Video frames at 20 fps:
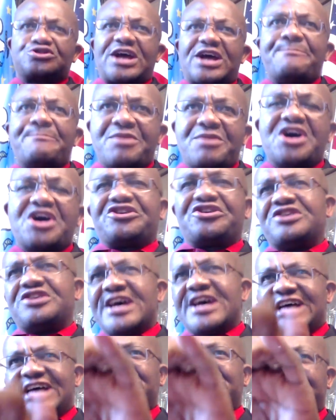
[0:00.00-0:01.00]
brutal
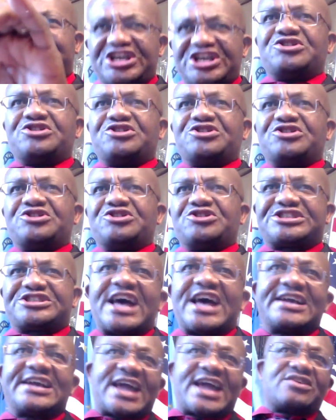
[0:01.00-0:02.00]
murder and
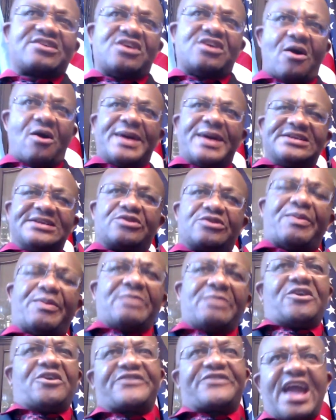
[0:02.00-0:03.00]
genocide carried on by the
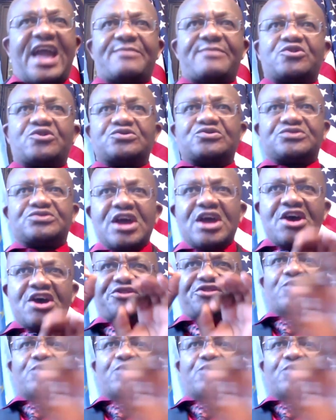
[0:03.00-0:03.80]
Republic of Cameroon,